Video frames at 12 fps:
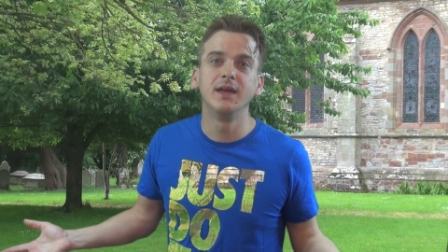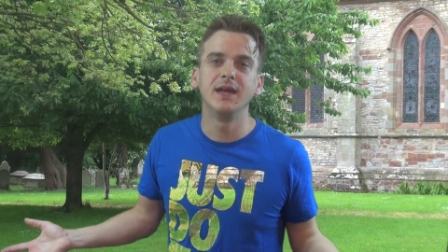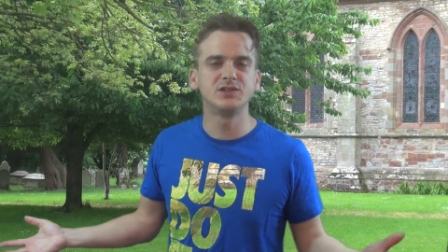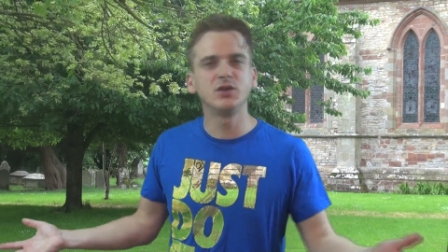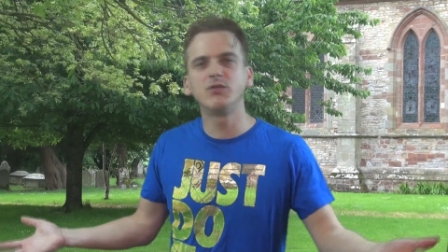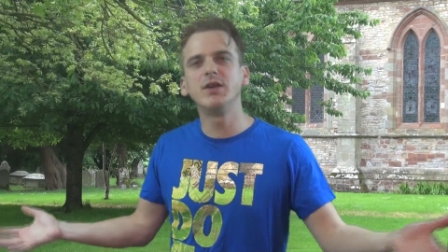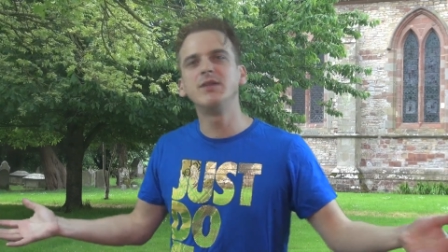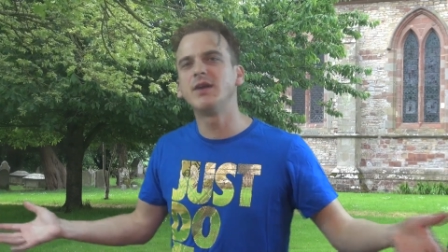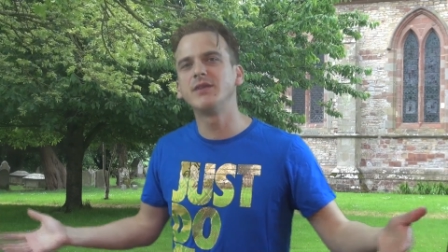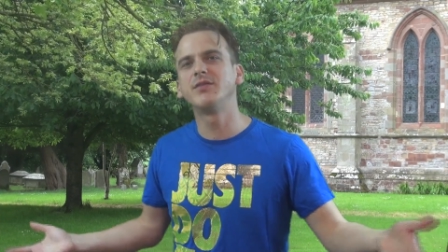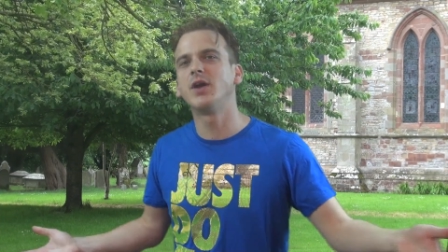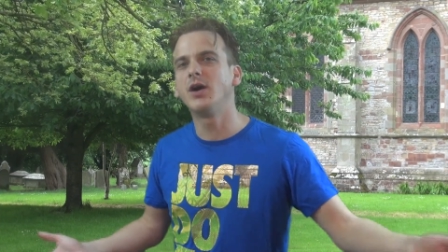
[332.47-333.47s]
it's not really
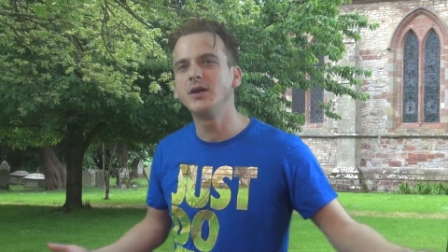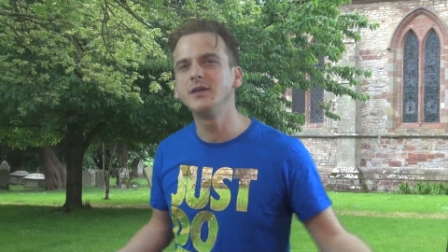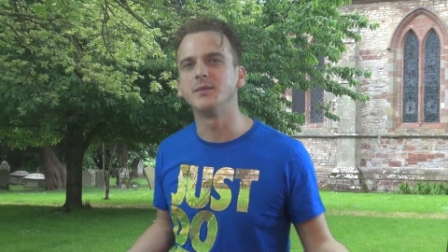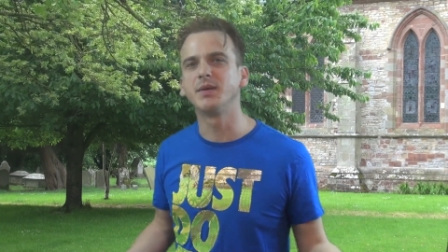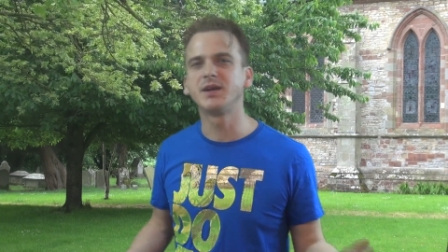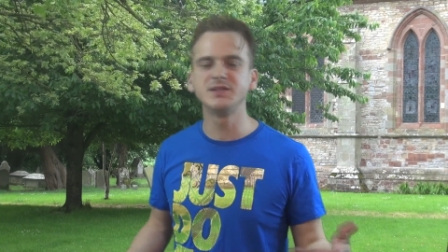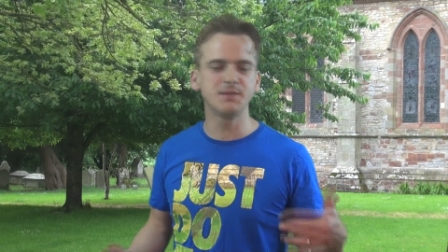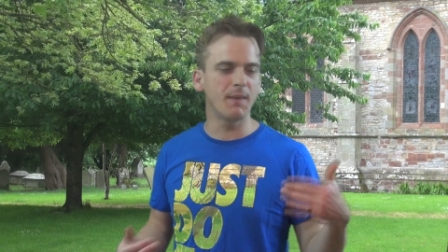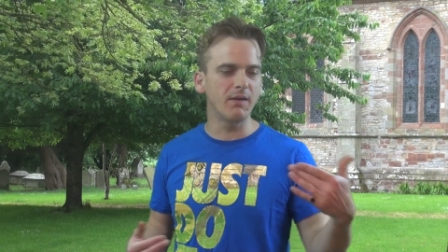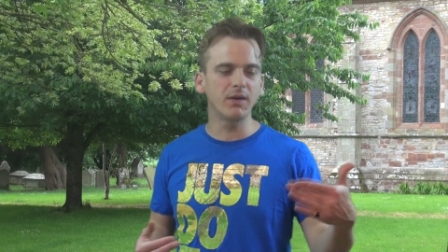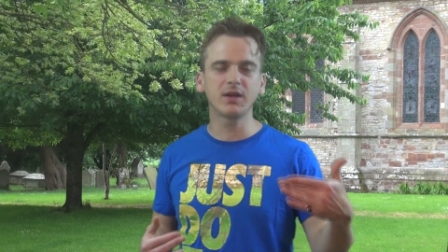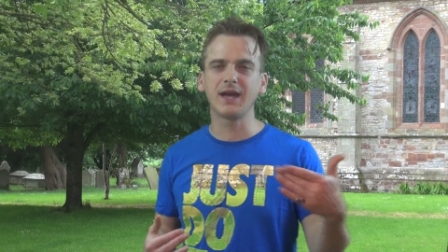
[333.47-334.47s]
relevant either, because
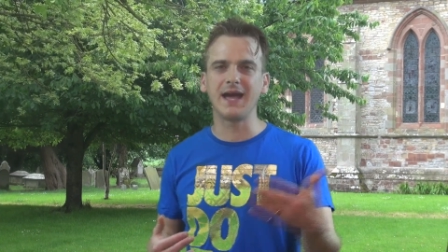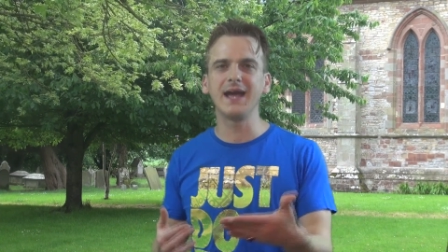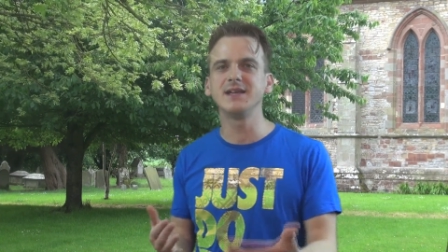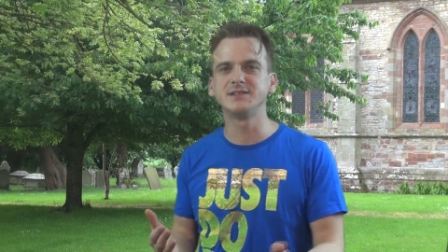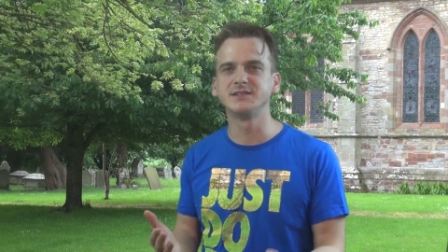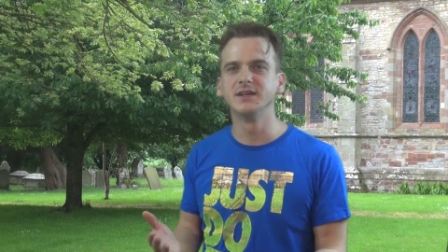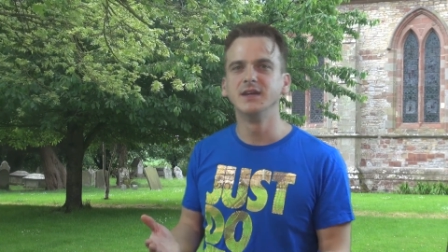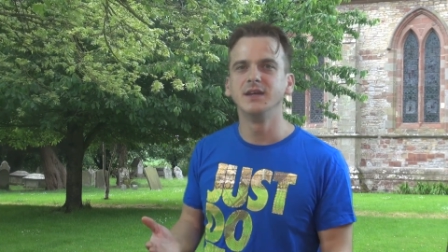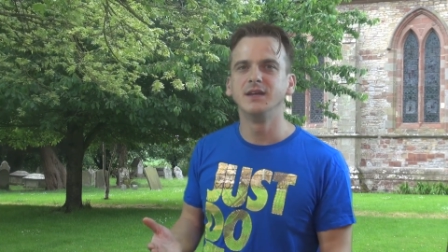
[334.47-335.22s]
America has,